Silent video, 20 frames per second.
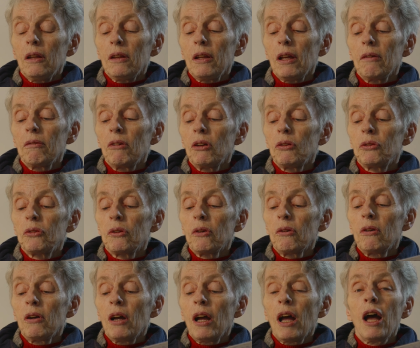They were
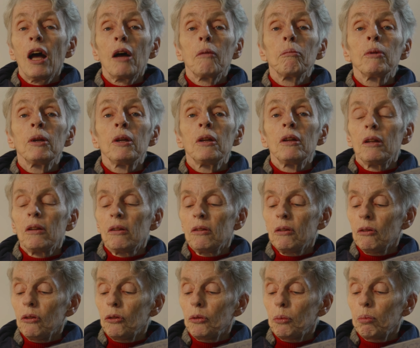so happy
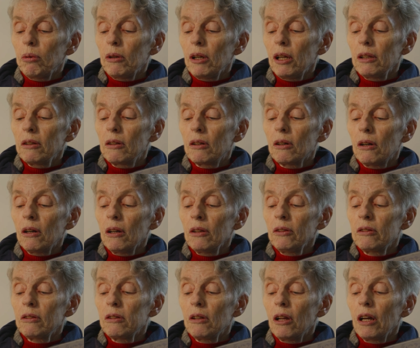to spread
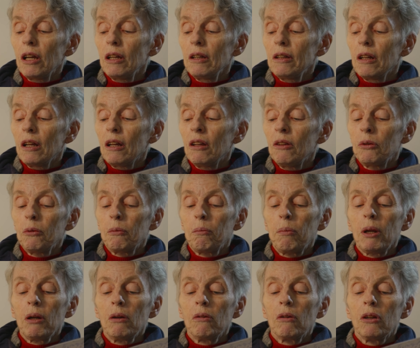God's light and
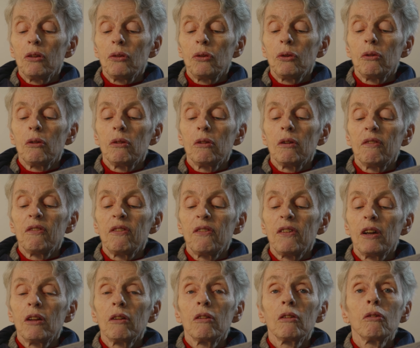spirit to their
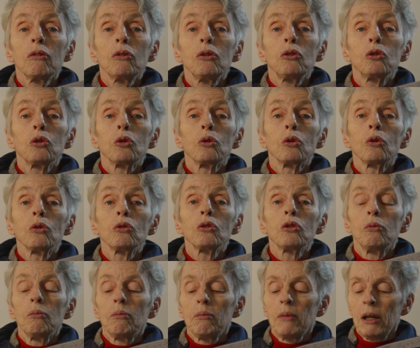fellow
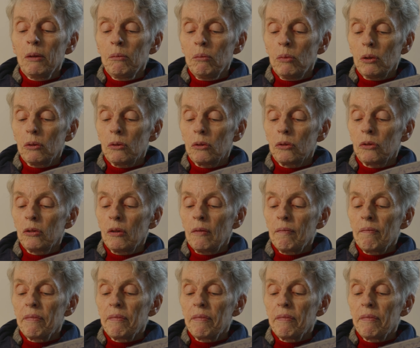church members.